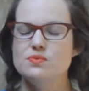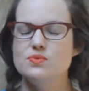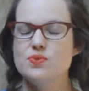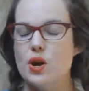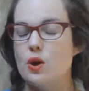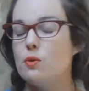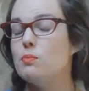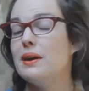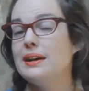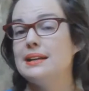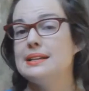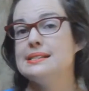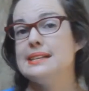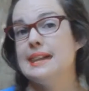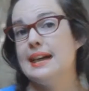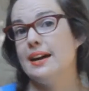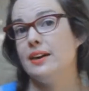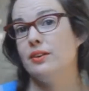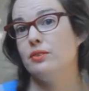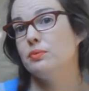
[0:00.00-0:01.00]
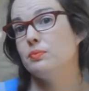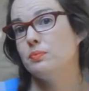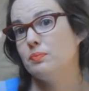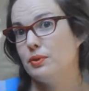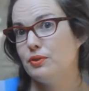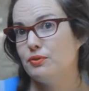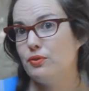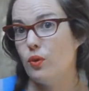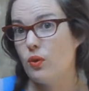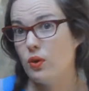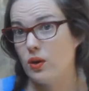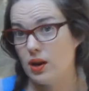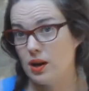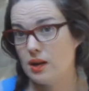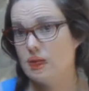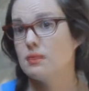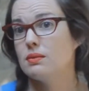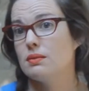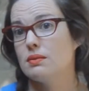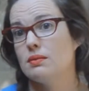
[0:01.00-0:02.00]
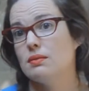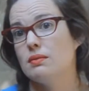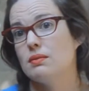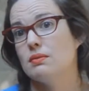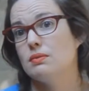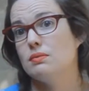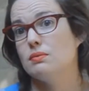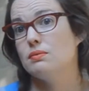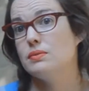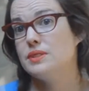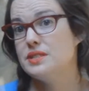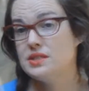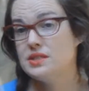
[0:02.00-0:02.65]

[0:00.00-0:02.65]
no money down before we